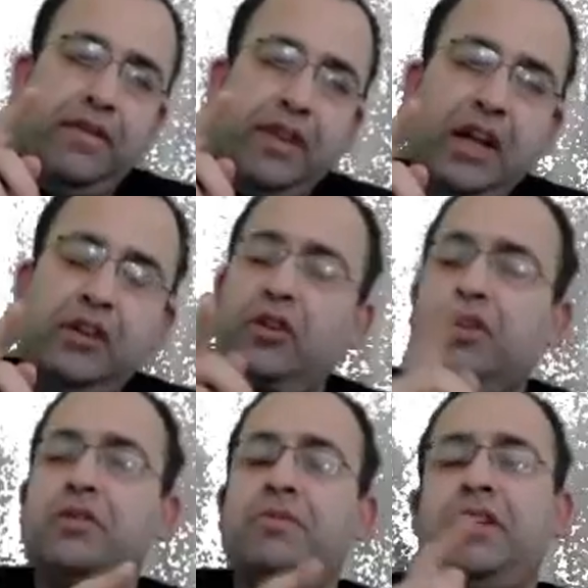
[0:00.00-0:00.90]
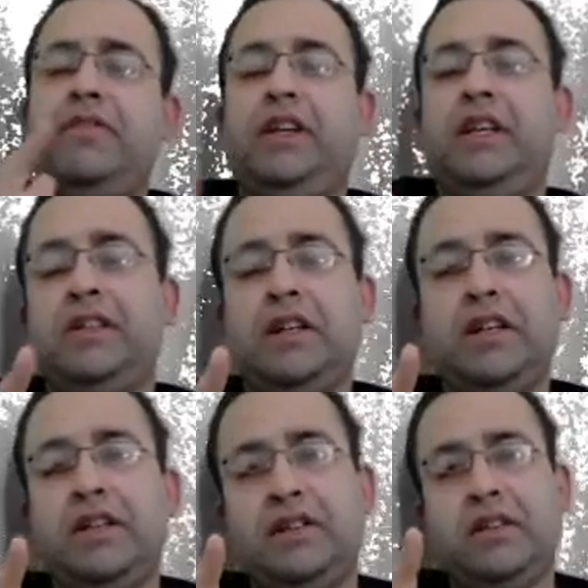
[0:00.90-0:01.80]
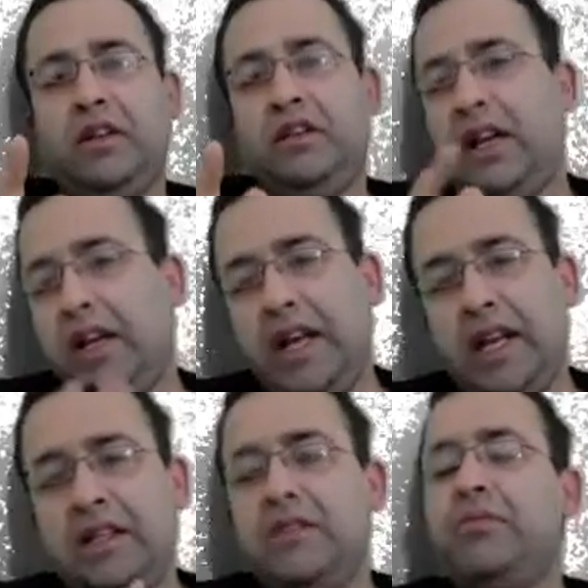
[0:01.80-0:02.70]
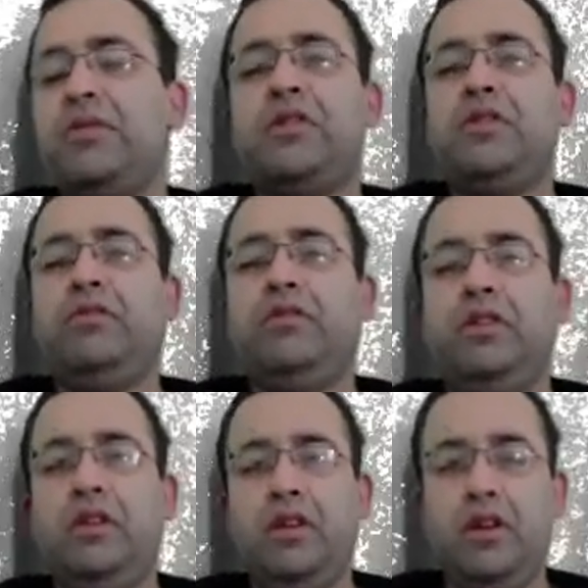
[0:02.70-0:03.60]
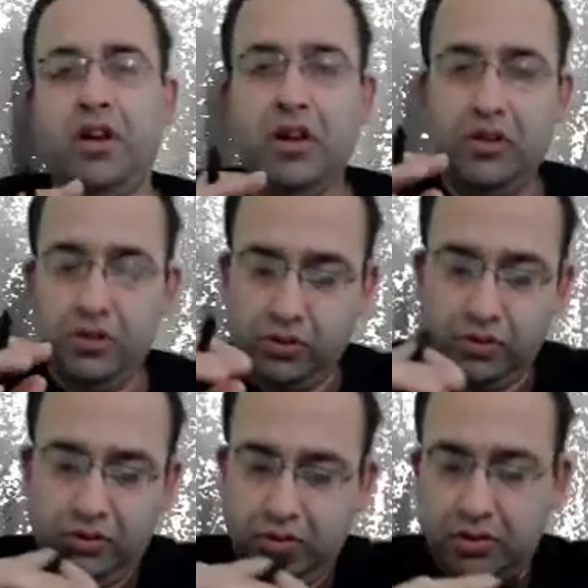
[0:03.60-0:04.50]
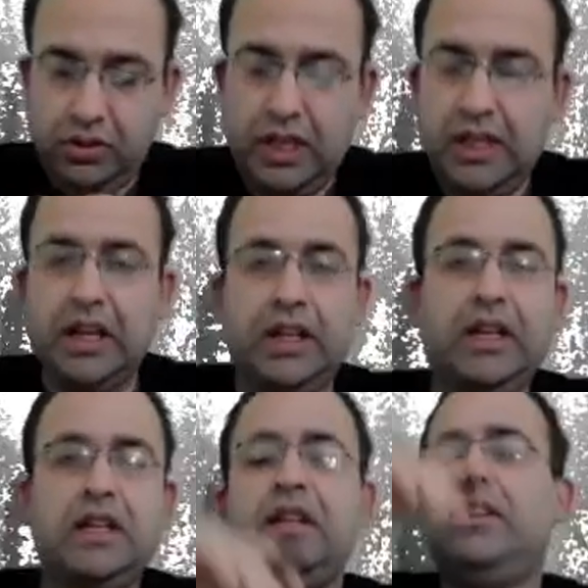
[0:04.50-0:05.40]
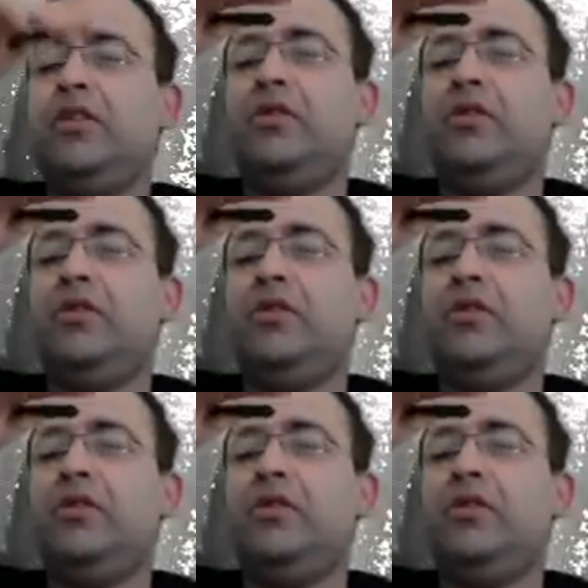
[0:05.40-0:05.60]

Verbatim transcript: They are non-specific esterase. They are N A C positive. So the youngest and the